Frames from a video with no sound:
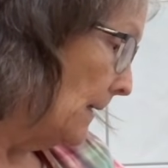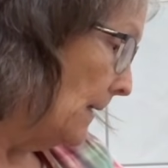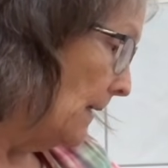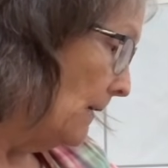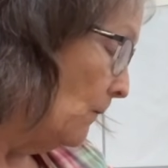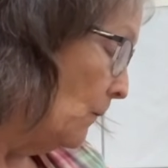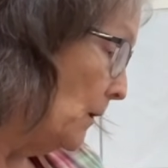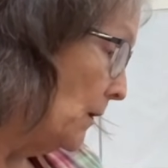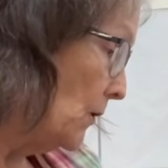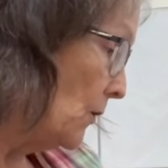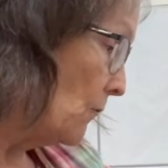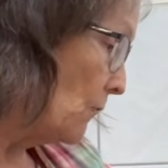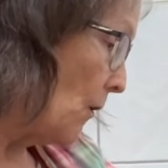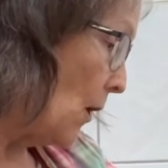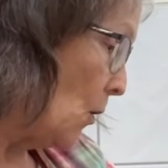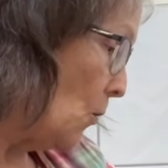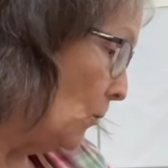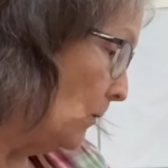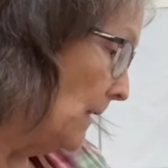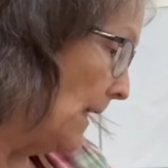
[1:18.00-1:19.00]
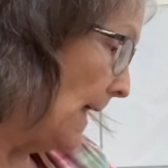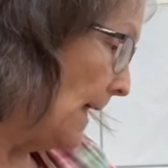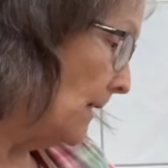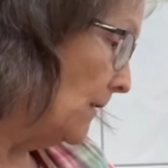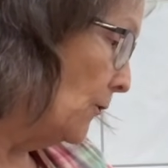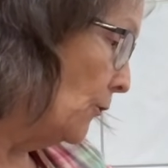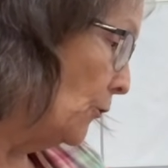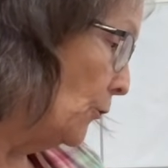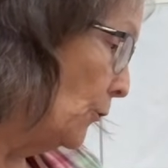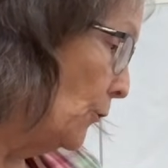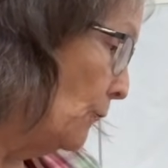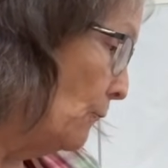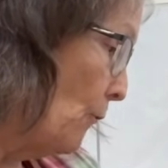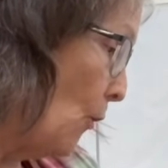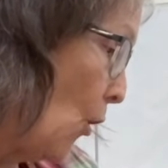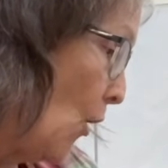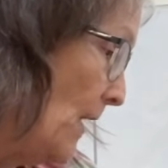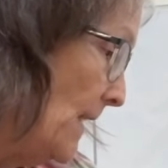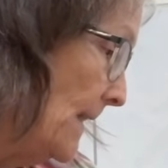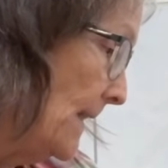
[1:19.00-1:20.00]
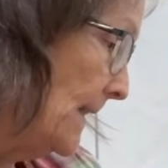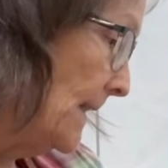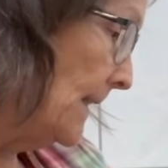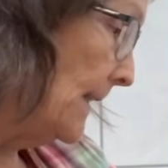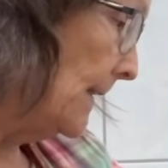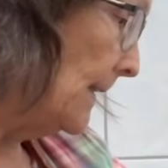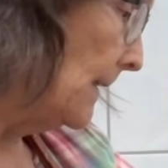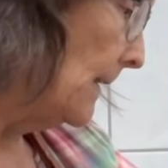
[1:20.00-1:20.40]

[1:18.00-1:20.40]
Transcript: If we scroll down to rice,